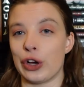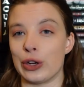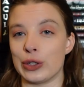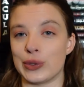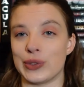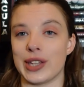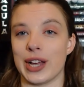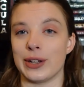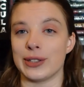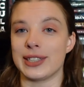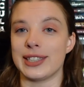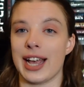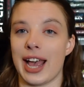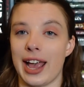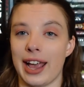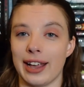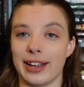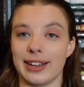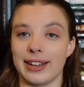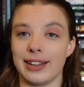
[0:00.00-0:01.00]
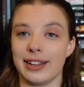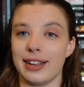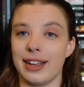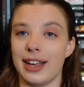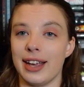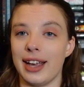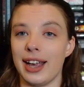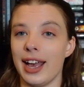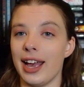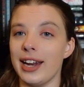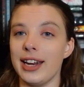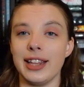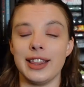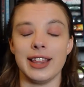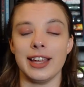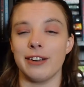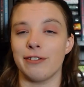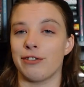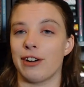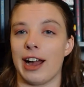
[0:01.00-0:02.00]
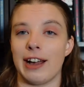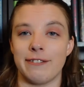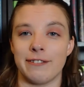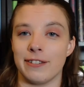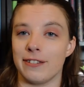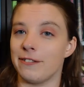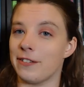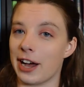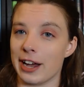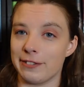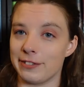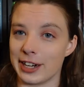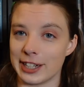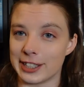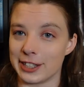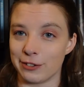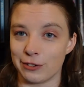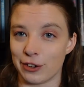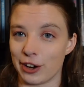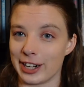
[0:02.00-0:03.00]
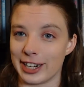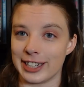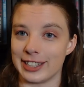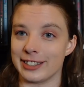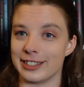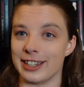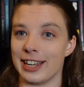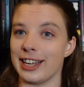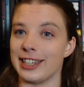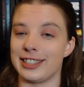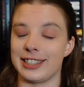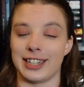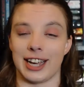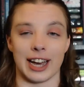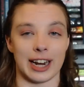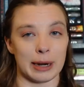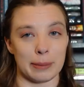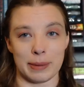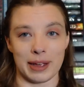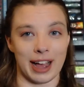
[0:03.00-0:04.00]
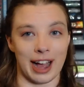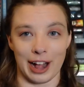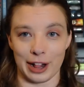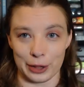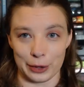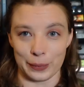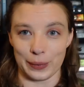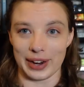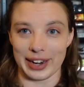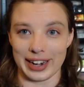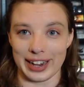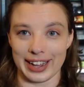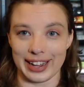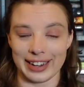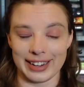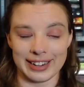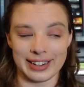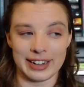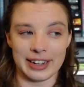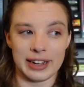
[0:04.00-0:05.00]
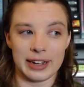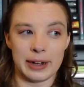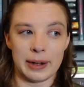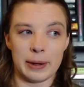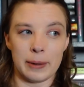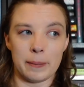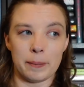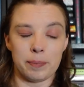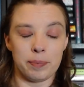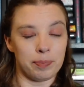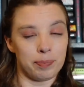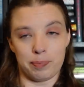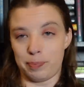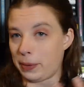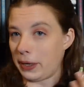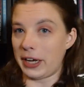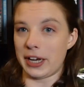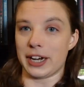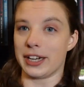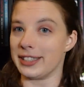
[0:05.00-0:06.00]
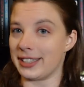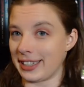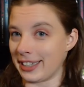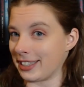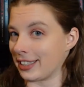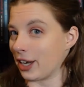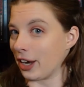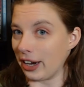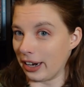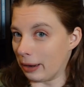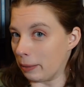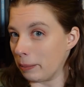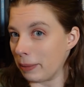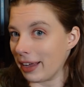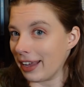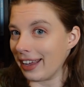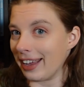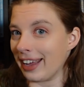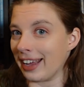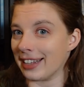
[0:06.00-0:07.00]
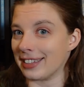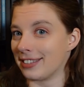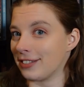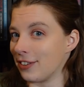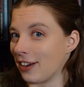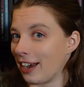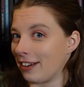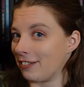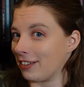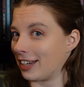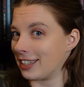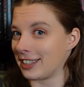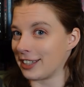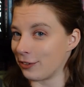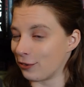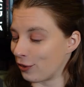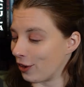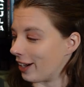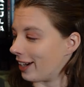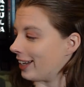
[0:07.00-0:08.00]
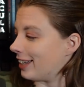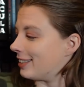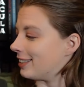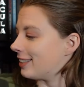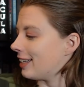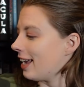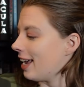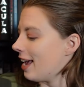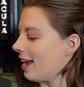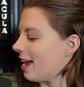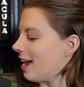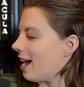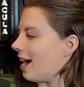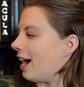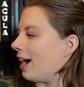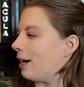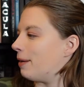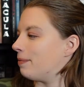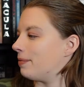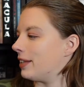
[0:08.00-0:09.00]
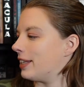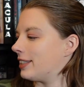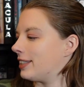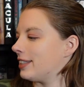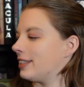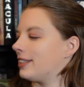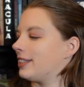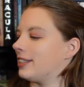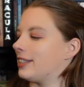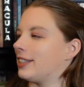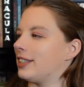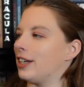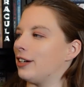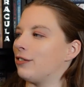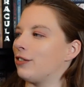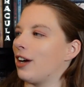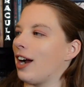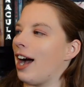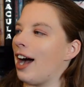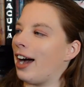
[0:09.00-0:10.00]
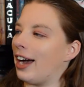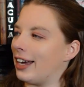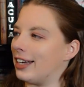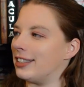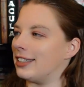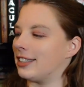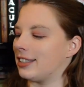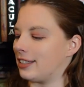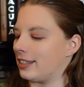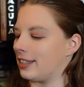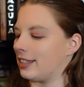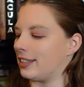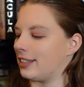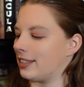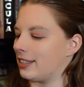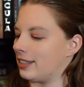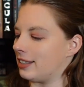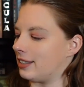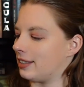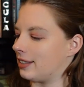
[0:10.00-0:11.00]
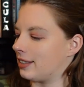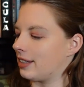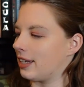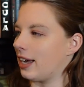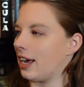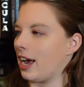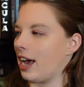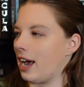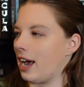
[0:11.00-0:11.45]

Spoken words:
goes without saying, anything Five Nights at Freddy's is gonna be Halloween-y. Because it's gonna be. It's Five Nights at Freddy's. This is The Silver Eyes. This is